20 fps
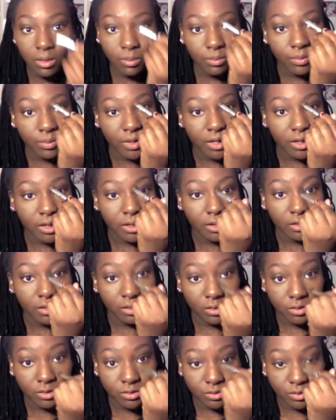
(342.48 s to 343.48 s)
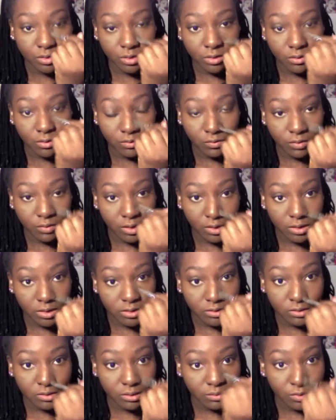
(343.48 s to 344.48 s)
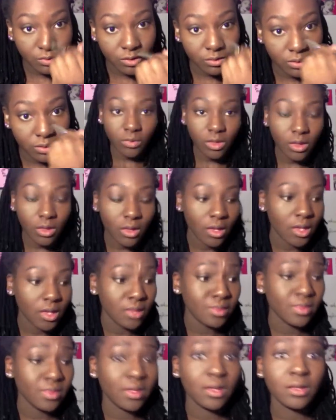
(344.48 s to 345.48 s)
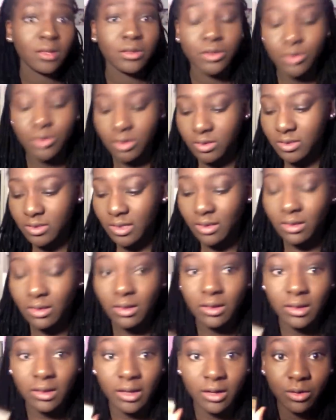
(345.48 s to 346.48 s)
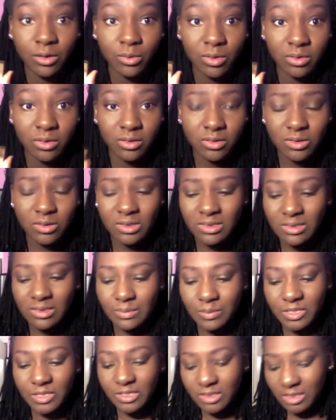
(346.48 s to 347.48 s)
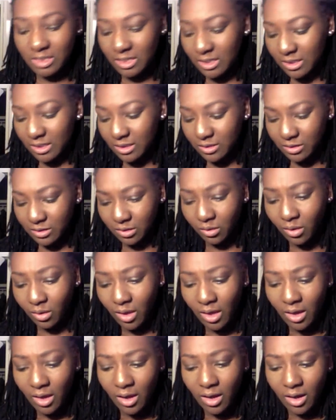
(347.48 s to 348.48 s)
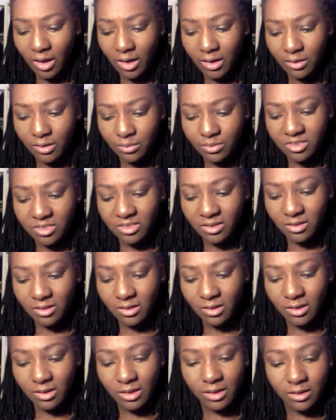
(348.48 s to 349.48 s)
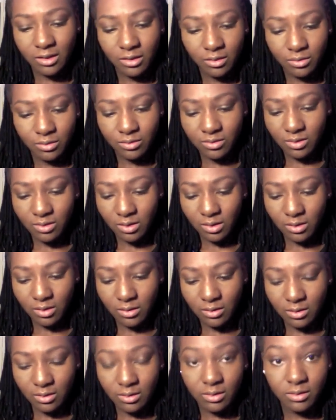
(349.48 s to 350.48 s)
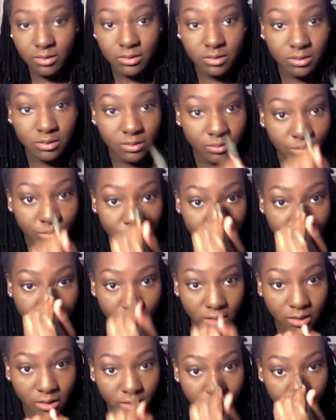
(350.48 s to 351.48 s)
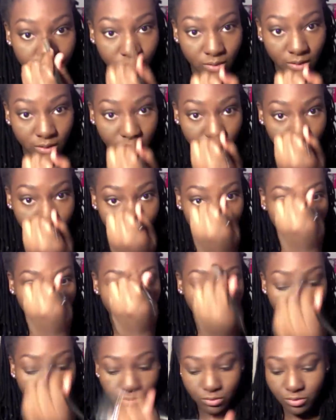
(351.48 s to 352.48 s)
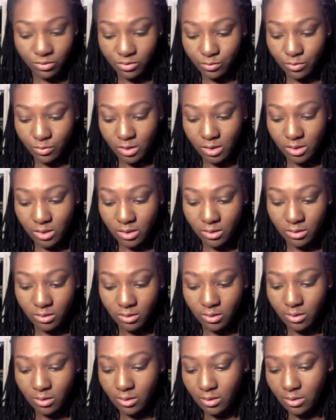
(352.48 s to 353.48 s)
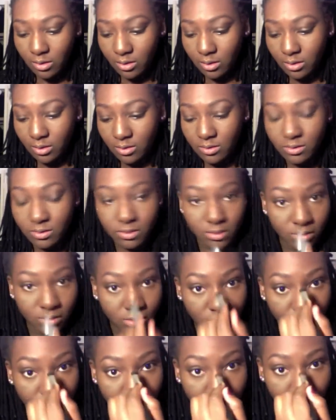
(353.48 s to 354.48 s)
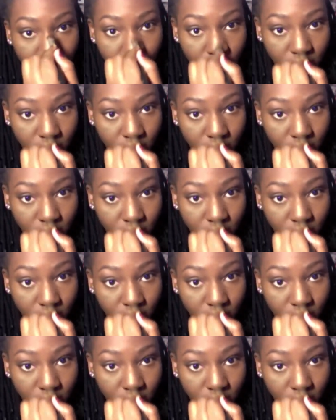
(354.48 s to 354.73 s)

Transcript: by contouring your face. So I'm doing. And then you could take the lighter one. This one is a bit shiny, so I don't particularly like using it because it's a bit shiny, so I just use my concealer.